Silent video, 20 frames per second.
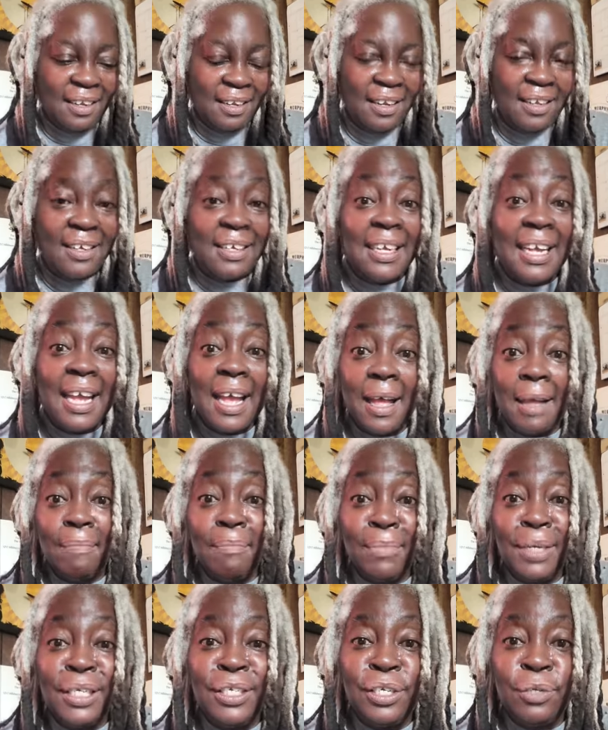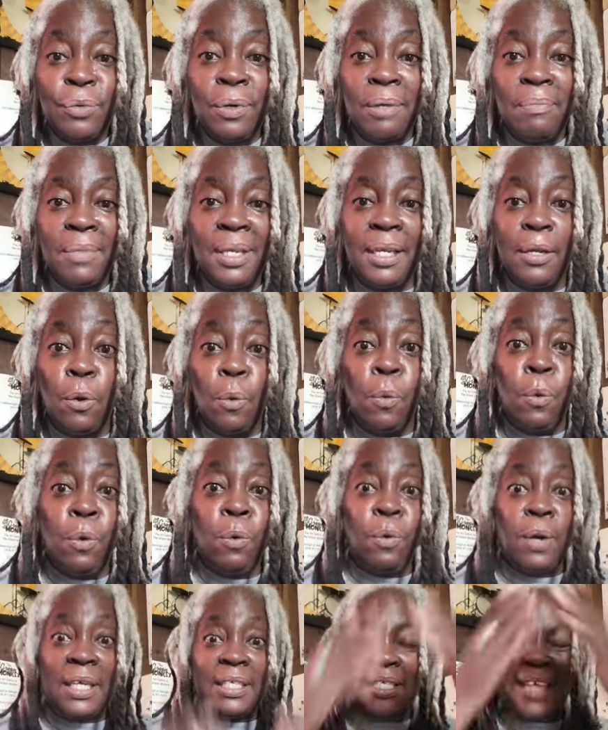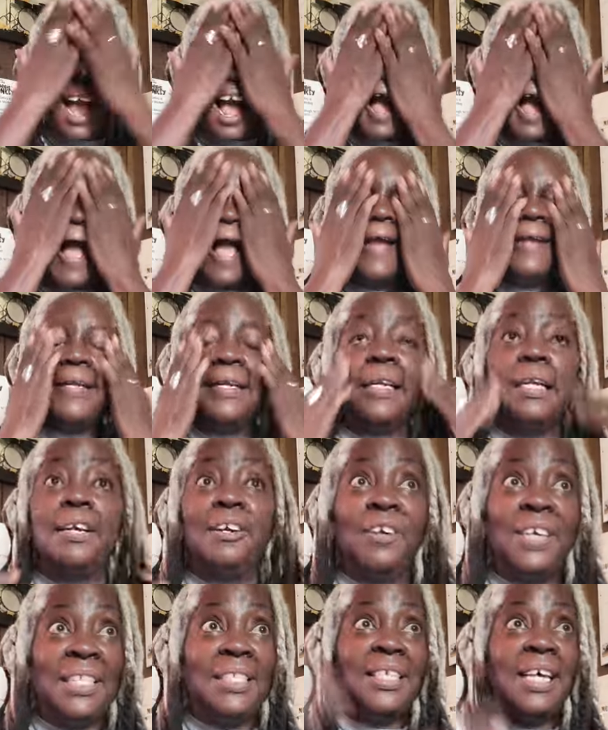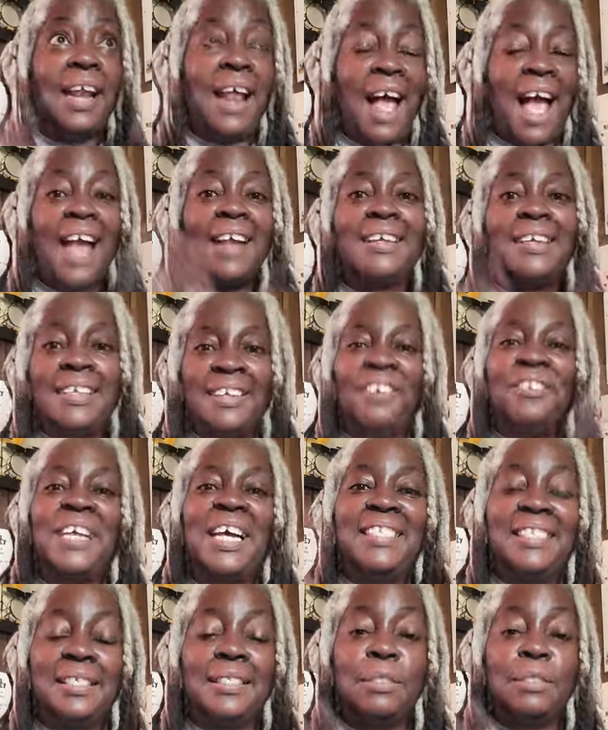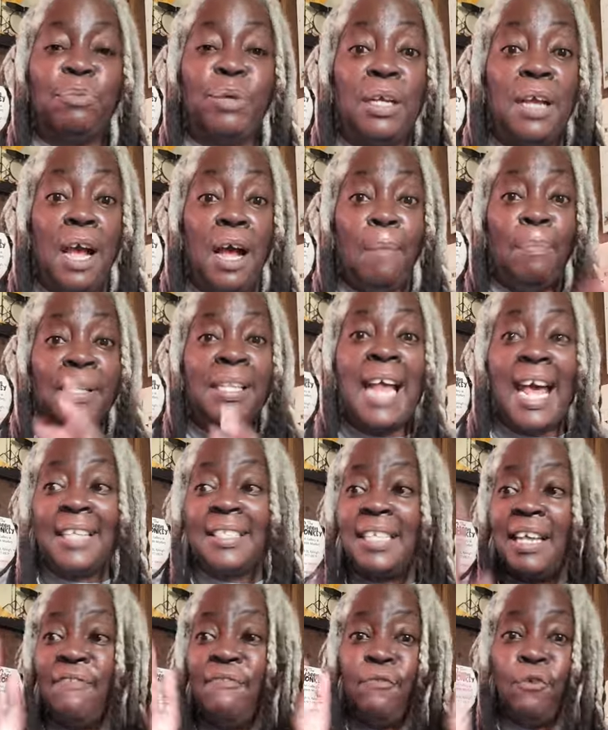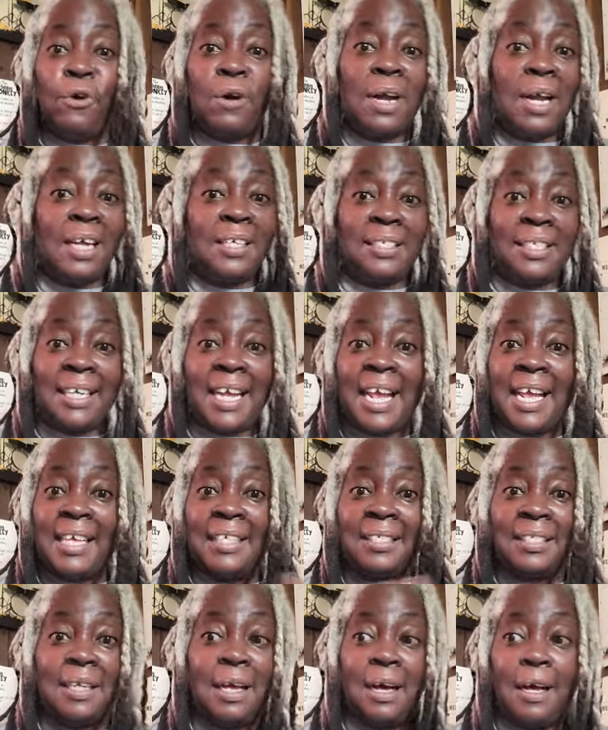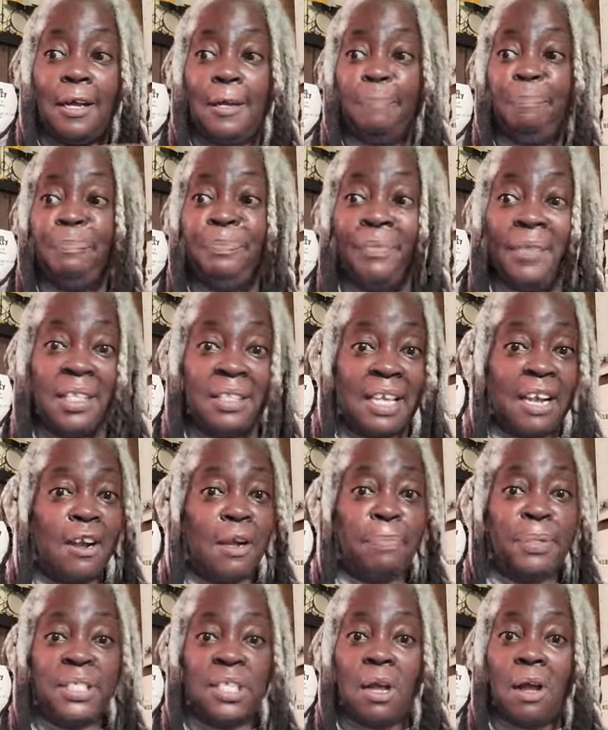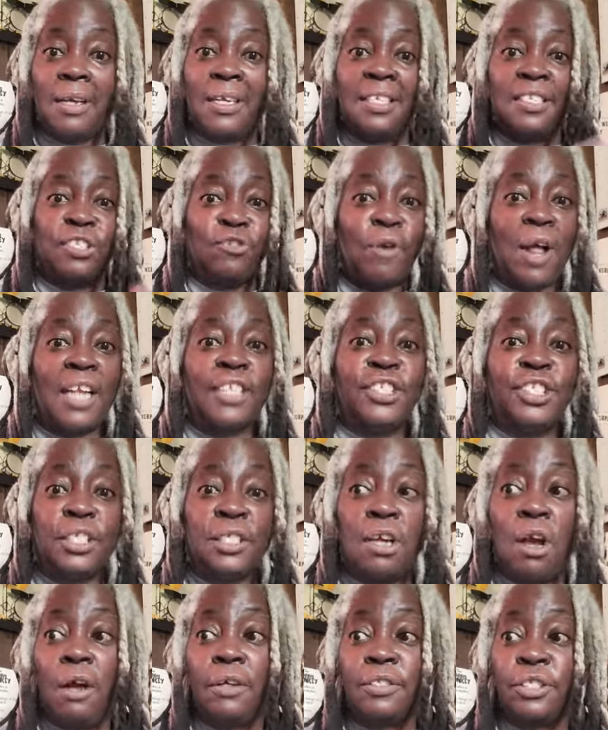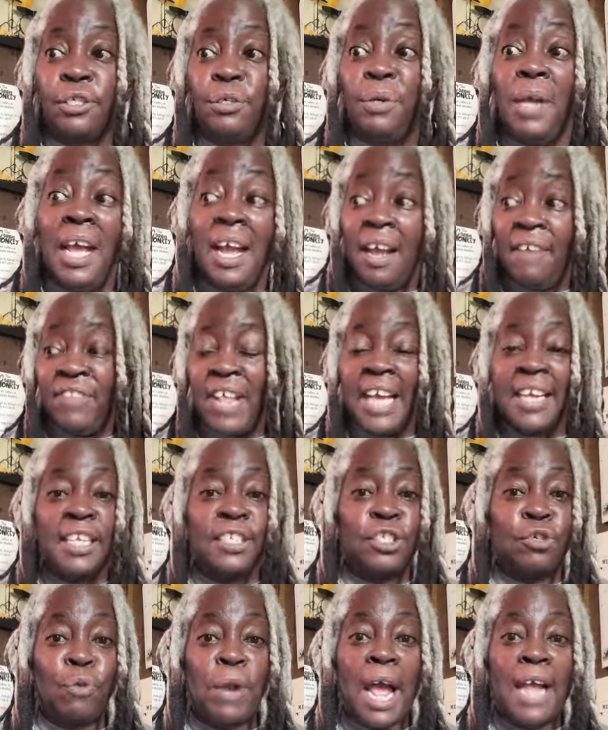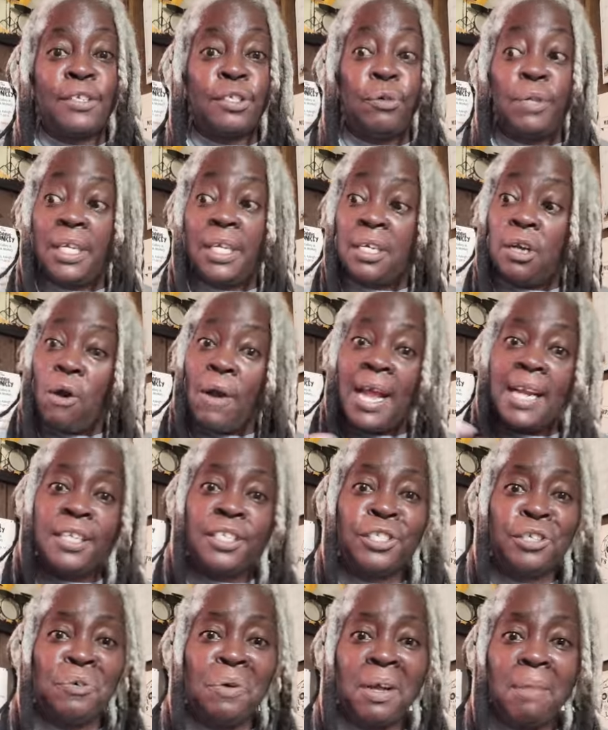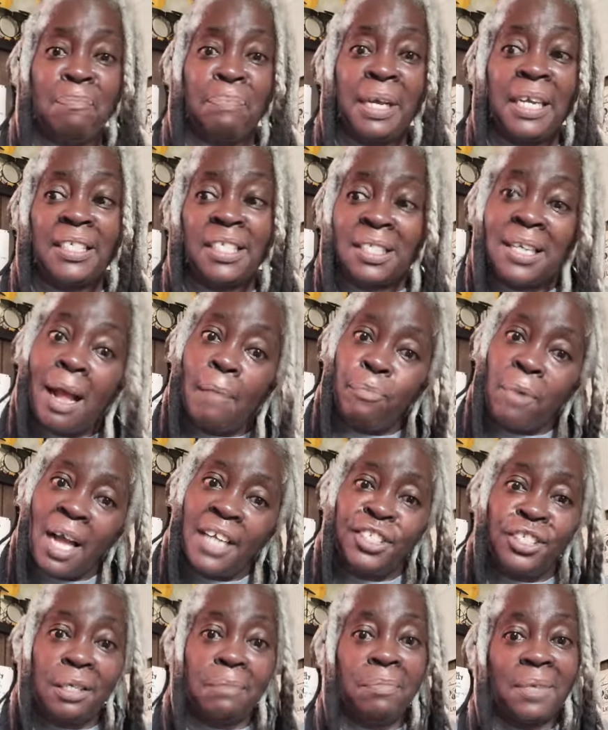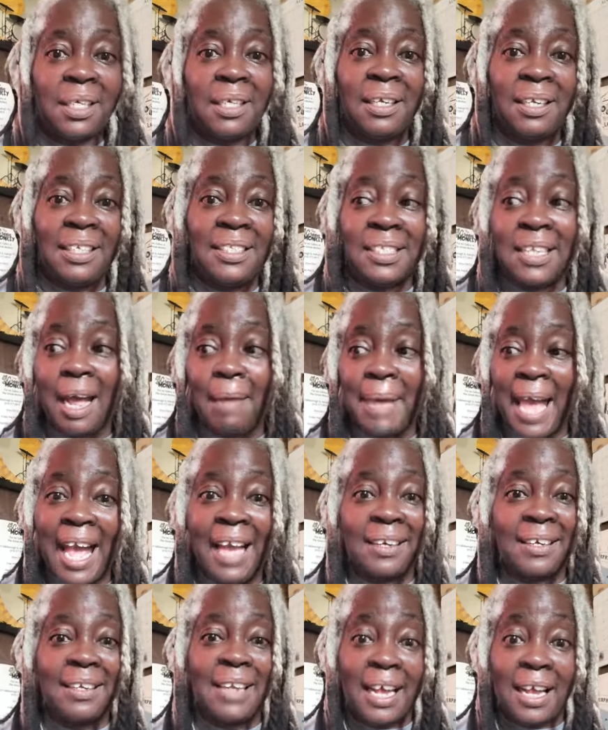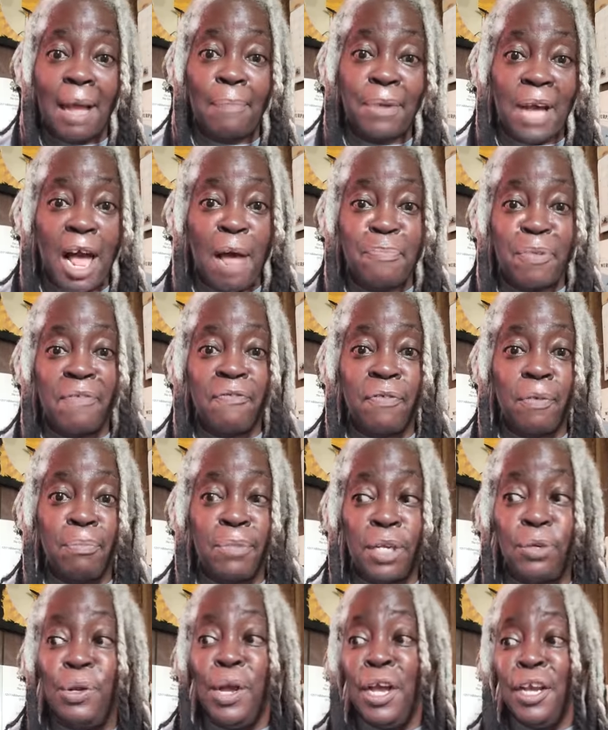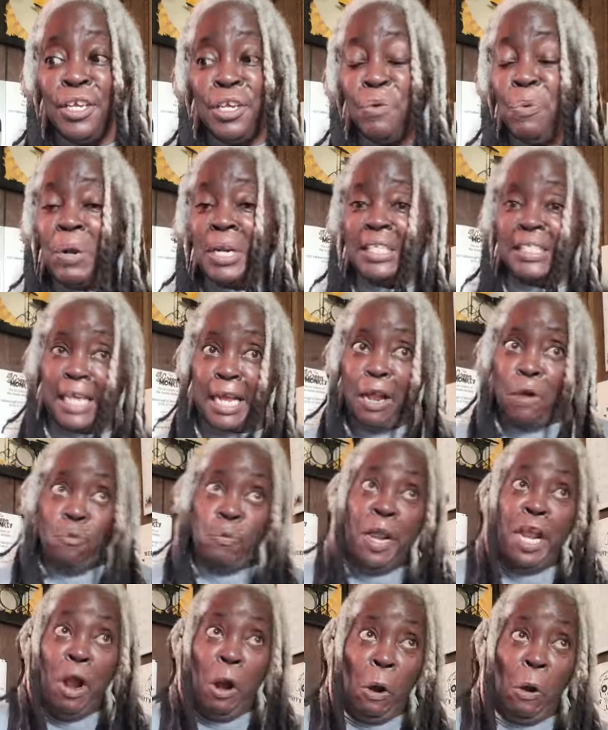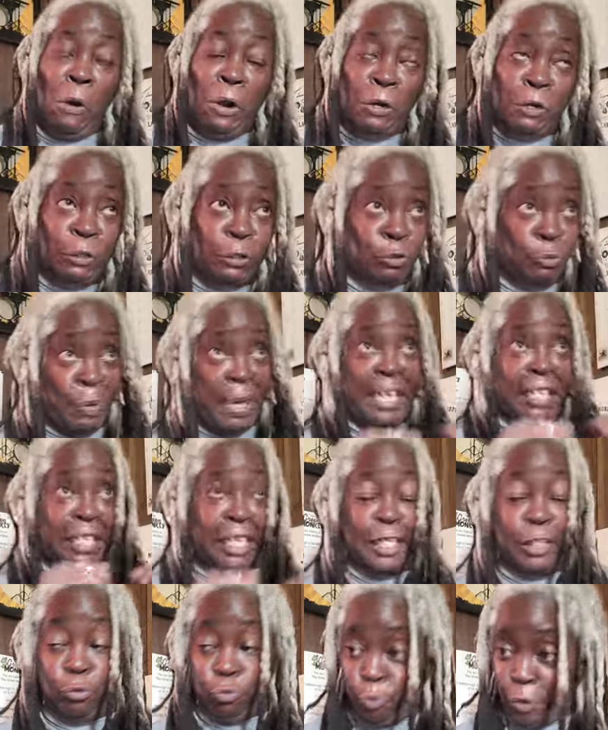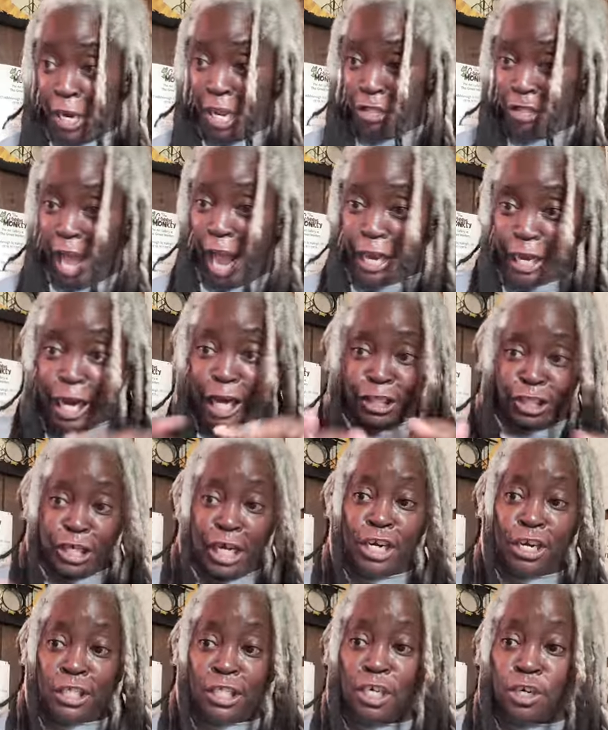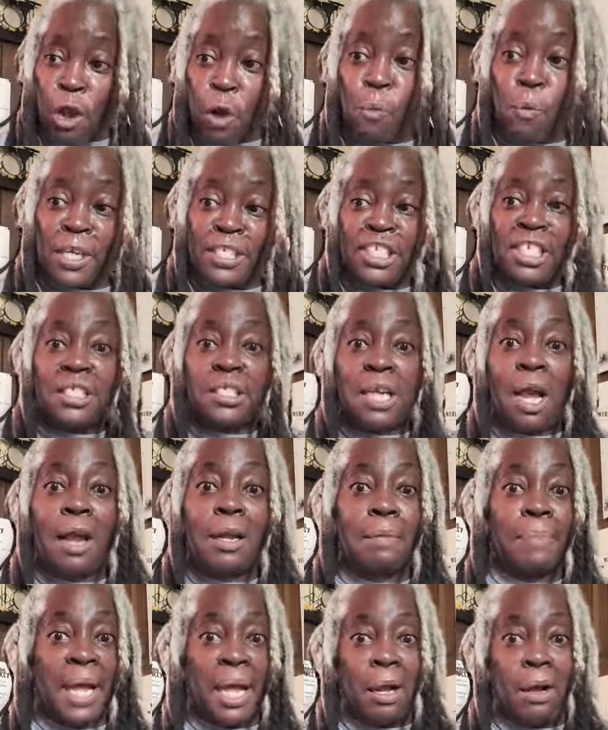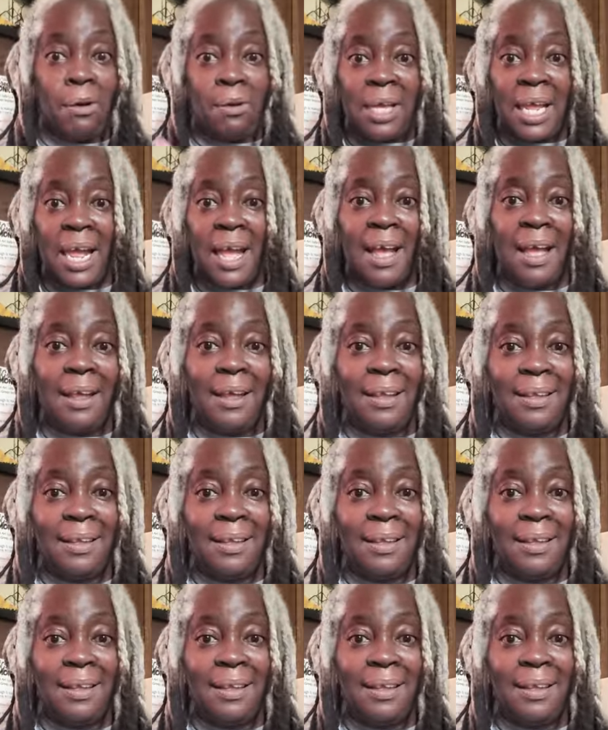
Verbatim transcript: Look at me doing me. Ooh, it's hot in here. Is it hot in here? Yes, it's me. But that's it for uh, today's um, therapy talk and astrology talk too. If they can do what I do, then go ahead and do it, bitch. Stop watching me and stop acting like I'm copying from you. You want to say, we oracles, we this, we that. She doesn't know what she's talking about. Okay.